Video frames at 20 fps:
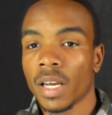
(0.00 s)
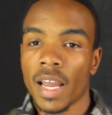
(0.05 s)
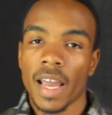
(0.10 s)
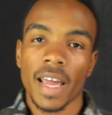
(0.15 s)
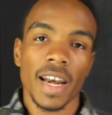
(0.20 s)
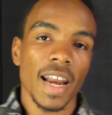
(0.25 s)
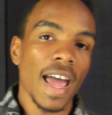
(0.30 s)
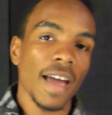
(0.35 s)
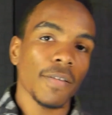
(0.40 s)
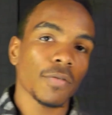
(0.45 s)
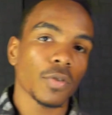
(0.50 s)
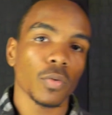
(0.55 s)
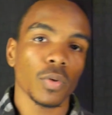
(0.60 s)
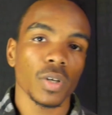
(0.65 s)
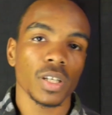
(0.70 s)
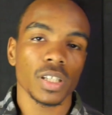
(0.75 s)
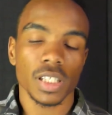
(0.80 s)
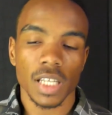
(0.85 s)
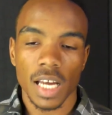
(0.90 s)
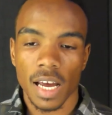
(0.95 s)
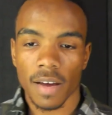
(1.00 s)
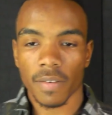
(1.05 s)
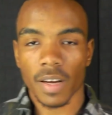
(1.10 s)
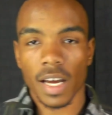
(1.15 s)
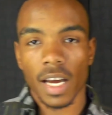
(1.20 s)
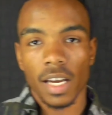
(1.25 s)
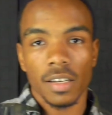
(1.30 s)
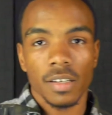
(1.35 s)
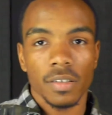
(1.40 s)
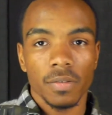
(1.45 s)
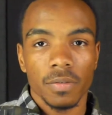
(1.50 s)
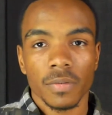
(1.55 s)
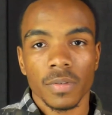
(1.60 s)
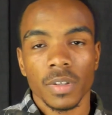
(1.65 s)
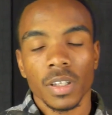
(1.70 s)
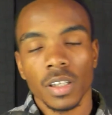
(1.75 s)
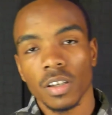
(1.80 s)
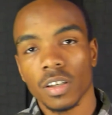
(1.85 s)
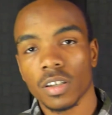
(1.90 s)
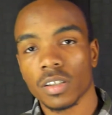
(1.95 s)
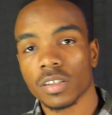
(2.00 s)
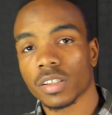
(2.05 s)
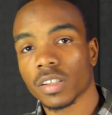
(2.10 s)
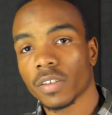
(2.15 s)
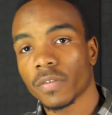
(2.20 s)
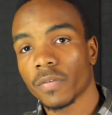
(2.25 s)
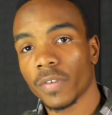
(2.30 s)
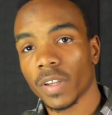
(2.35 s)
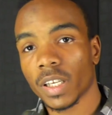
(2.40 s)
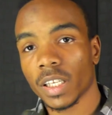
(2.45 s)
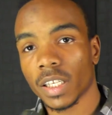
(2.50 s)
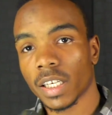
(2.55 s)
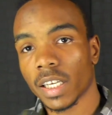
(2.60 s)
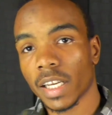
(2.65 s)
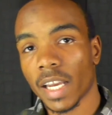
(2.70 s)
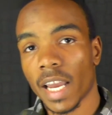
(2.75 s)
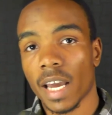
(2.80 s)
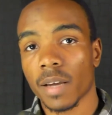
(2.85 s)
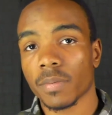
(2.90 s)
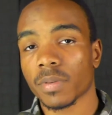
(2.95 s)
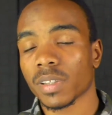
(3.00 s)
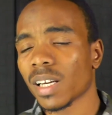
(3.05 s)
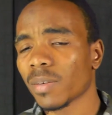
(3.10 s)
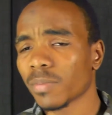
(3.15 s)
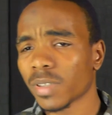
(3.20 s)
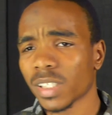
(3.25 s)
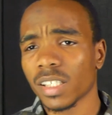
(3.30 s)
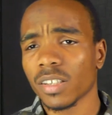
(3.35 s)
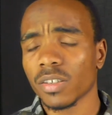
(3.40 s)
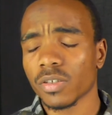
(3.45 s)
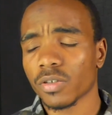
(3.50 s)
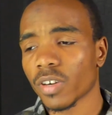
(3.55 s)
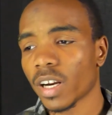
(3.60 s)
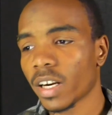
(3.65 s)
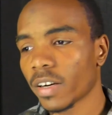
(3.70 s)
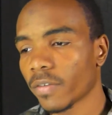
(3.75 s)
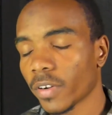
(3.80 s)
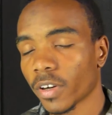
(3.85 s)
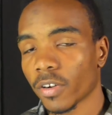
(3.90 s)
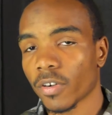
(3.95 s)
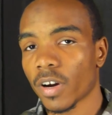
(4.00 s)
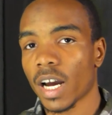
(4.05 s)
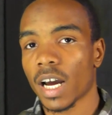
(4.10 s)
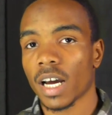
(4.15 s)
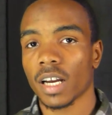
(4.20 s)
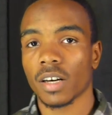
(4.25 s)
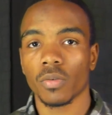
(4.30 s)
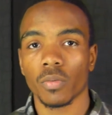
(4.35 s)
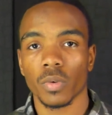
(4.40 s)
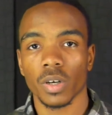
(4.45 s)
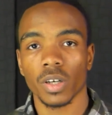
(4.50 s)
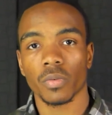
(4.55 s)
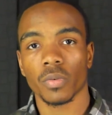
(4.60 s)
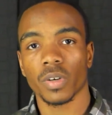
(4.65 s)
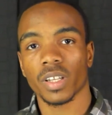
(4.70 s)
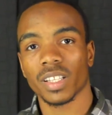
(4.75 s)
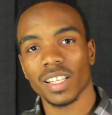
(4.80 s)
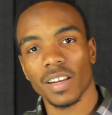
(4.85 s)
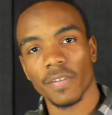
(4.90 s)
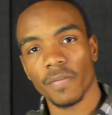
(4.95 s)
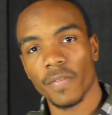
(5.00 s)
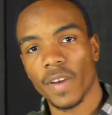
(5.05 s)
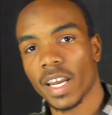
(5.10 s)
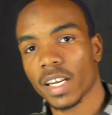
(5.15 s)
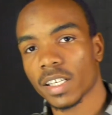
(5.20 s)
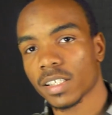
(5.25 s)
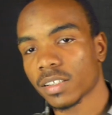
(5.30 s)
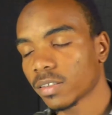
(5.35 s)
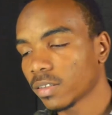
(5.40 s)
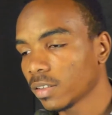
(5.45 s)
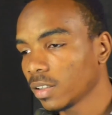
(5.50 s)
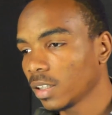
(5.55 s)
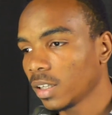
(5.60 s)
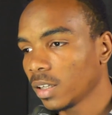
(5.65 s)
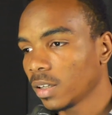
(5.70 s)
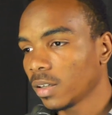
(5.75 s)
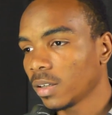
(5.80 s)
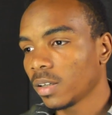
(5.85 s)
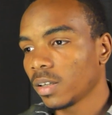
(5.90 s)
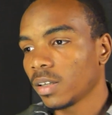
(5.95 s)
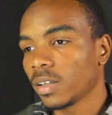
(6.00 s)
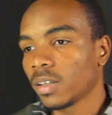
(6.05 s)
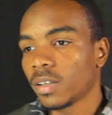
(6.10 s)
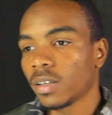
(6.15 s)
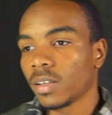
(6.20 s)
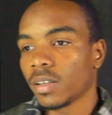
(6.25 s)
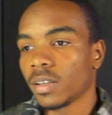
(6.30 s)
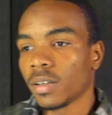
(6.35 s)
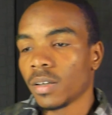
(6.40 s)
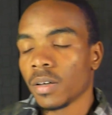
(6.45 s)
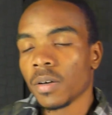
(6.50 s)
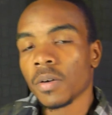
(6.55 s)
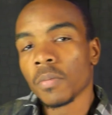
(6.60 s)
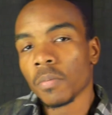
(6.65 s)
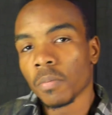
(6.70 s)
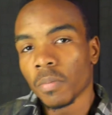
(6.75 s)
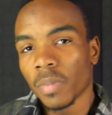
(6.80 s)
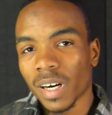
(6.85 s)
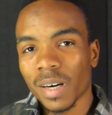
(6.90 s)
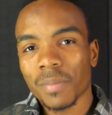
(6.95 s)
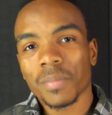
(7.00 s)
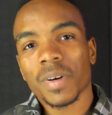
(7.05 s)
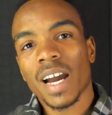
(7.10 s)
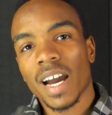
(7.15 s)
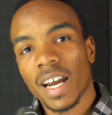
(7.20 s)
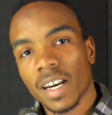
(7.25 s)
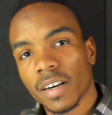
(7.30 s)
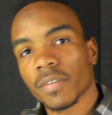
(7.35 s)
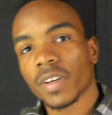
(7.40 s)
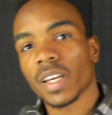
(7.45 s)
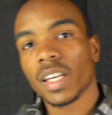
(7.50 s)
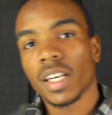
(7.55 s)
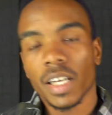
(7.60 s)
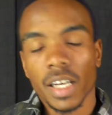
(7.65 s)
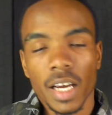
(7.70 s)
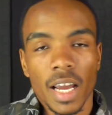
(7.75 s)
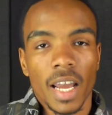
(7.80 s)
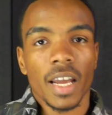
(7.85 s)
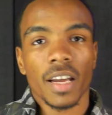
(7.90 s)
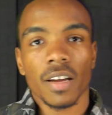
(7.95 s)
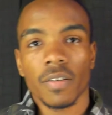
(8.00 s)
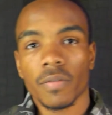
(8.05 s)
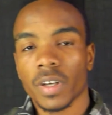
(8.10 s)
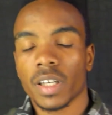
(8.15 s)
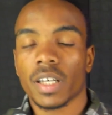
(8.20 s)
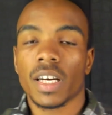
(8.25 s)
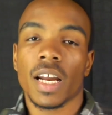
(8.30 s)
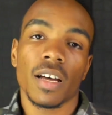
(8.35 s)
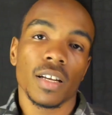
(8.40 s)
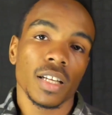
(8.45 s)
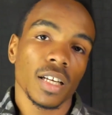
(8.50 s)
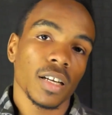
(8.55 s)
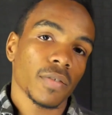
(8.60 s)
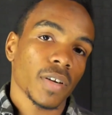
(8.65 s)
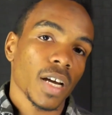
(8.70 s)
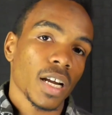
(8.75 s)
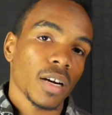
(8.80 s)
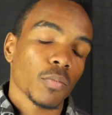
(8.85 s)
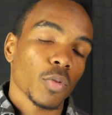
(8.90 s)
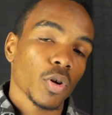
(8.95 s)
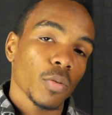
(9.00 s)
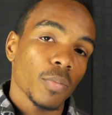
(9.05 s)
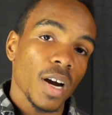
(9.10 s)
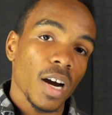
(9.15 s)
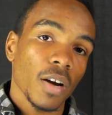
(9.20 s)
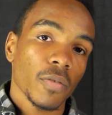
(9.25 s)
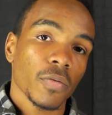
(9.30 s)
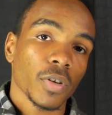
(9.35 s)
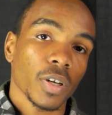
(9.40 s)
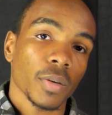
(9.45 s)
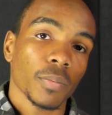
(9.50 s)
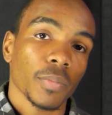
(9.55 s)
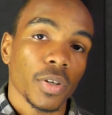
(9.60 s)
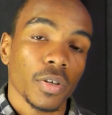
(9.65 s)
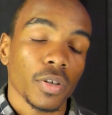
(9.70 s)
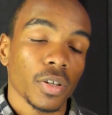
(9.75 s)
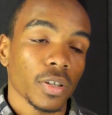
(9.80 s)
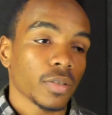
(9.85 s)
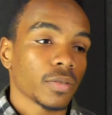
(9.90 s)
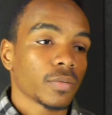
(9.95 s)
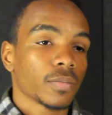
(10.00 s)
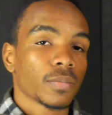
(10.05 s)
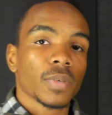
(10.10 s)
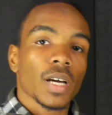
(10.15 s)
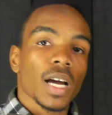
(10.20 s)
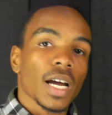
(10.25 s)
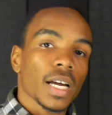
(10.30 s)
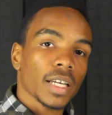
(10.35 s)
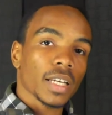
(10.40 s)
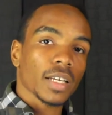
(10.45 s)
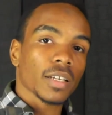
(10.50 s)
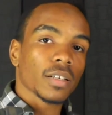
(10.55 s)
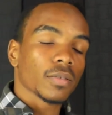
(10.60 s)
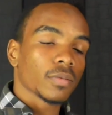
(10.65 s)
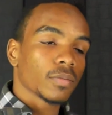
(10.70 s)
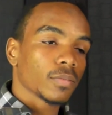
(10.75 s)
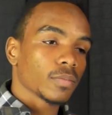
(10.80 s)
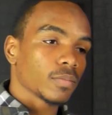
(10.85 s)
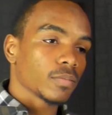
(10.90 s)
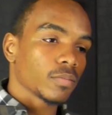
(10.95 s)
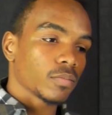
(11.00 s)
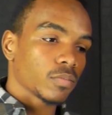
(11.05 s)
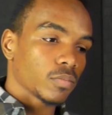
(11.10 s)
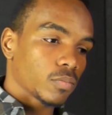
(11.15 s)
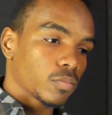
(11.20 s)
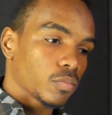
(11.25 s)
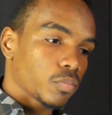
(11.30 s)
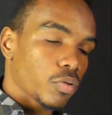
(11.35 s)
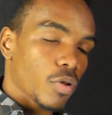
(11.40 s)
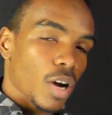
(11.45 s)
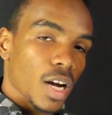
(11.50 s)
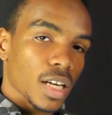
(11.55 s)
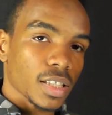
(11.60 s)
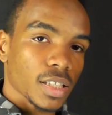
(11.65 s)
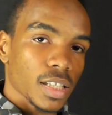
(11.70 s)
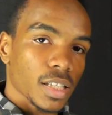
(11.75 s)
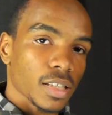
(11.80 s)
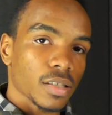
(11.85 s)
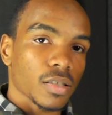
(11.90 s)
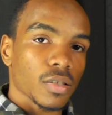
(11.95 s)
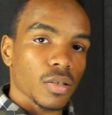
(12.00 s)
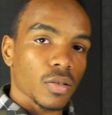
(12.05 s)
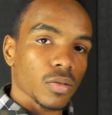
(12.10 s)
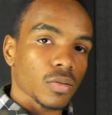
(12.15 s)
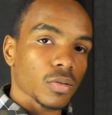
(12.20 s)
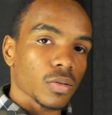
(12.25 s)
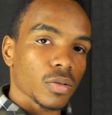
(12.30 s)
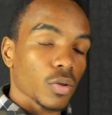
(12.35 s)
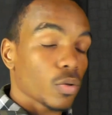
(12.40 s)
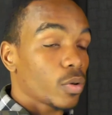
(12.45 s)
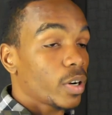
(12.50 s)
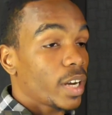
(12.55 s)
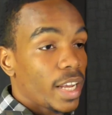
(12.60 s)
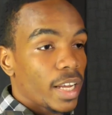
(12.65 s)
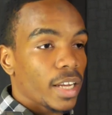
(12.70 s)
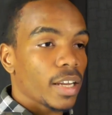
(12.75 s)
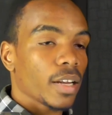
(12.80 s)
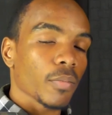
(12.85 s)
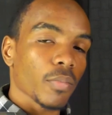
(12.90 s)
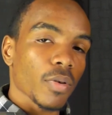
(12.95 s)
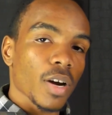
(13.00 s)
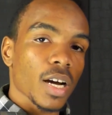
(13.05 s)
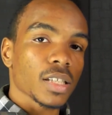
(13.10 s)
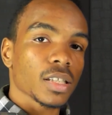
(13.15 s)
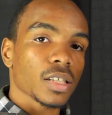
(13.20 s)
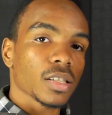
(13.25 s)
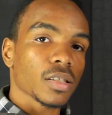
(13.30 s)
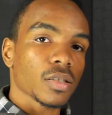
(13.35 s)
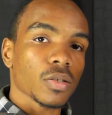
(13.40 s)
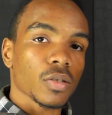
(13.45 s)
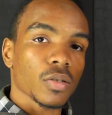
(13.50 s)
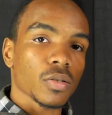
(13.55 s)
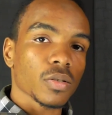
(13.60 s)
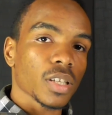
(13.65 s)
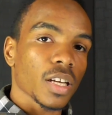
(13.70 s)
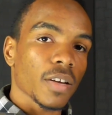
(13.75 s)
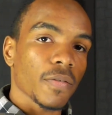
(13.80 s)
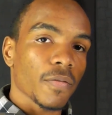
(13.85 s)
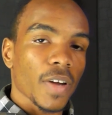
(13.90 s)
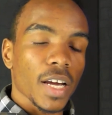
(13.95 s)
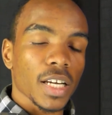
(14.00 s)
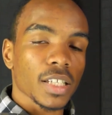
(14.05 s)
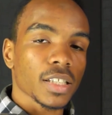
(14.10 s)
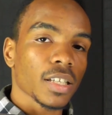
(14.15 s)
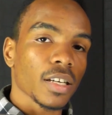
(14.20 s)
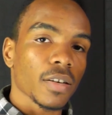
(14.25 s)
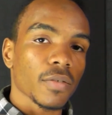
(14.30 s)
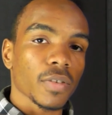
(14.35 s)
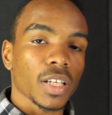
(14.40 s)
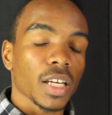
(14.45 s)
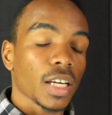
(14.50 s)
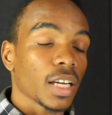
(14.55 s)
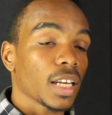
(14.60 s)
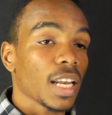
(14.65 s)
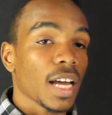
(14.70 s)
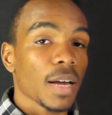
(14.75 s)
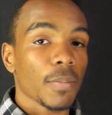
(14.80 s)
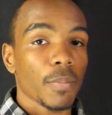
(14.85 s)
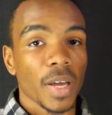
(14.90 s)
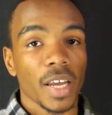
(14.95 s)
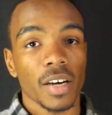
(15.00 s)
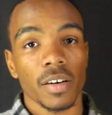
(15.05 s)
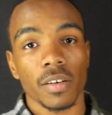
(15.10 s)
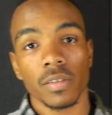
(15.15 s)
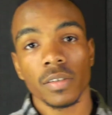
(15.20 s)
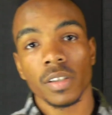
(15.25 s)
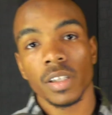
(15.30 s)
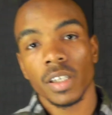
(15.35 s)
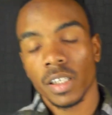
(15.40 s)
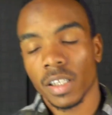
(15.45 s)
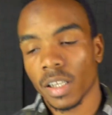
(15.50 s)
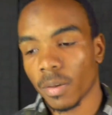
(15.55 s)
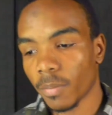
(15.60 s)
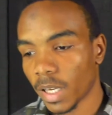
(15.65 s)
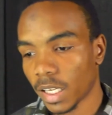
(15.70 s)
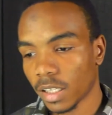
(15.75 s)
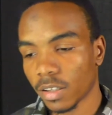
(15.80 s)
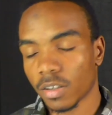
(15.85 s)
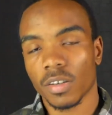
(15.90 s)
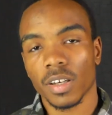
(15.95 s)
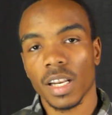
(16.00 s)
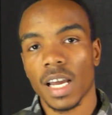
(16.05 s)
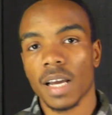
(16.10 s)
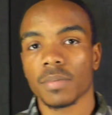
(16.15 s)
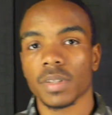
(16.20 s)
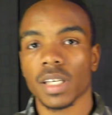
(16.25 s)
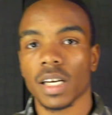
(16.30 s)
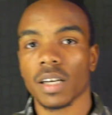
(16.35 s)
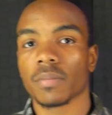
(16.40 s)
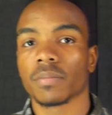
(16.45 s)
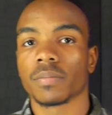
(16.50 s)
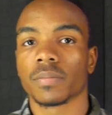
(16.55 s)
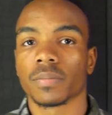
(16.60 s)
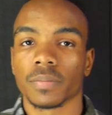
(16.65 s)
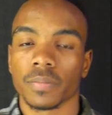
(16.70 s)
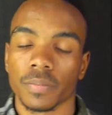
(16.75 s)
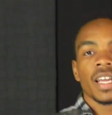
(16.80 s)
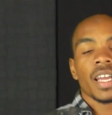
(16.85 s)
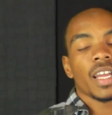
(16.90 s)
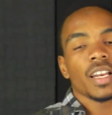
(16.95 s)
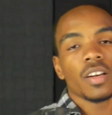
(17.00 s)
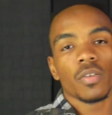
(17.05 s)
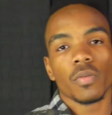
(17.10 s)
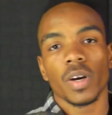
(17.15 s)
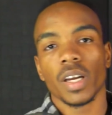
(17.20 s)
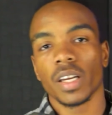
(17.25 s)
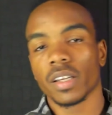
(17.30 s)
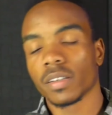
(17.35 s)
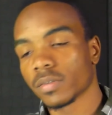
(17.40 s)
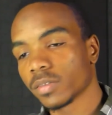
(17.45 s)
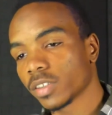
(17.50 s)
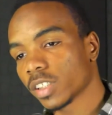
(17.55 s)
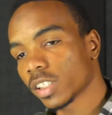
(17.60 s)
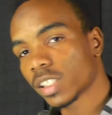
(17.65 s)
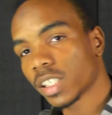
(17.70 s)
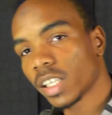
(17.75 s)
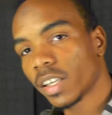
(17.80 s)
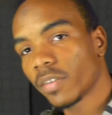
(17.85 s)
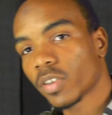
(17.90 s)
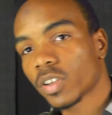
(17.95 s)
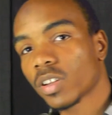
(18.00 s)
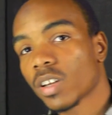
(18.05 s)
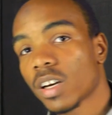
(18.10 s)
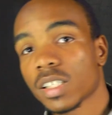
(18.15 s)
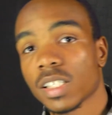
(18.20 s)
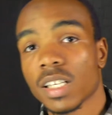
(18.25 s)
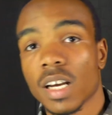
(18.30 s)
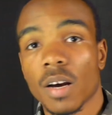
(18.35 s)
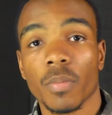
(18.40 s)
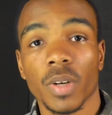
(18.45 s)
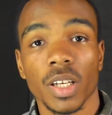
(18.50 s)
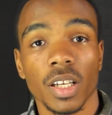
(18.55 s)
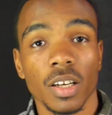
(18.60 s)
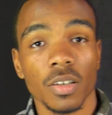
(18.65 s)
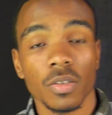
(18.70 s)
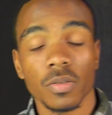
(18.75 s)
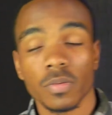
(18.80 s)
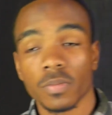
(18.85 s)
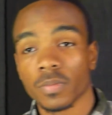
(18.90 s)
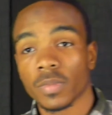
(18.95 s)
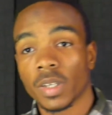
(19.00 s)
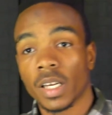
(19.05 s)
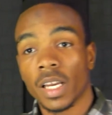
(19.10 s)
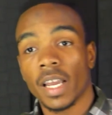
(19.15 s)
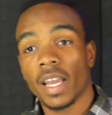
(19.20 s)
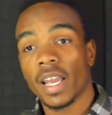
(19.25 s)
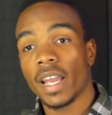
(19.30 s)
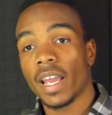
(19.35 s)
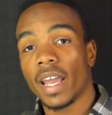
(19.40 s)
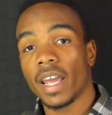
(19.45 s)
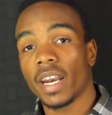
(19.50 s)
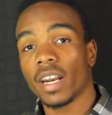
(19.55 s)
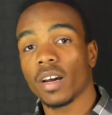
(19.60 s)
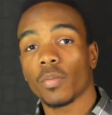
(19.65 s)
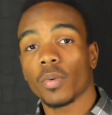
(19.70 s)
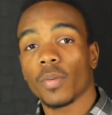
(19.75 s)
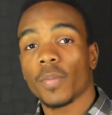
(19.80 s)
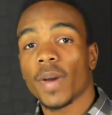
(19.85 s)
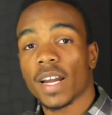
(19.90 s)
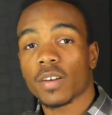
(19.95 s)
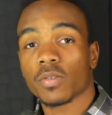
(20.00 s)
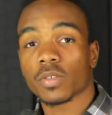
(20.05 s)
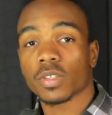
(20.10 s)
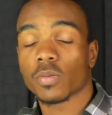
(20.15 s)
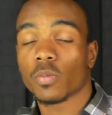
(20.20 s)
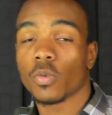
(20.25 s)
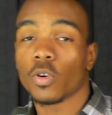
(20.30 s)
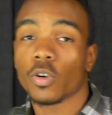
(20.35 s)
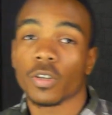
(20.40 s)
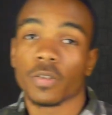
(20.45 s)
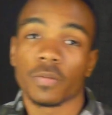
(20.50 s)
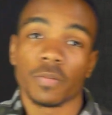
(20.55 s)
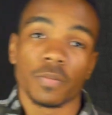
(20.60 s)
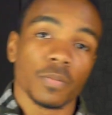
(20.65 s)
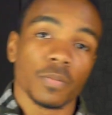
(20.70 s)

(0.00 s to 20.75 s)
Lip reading: And afterwards, I've kind of learned to fill in the gaps. I'm still trying to figure out how to work with effects, but I'm kind of getting a hang of it. Now that I've got a more powerful computer, I can process those, or it can process those effects and everything a lot better than my little laptop. Anyway, just leave your thoughts down below, and I'll be back with some more.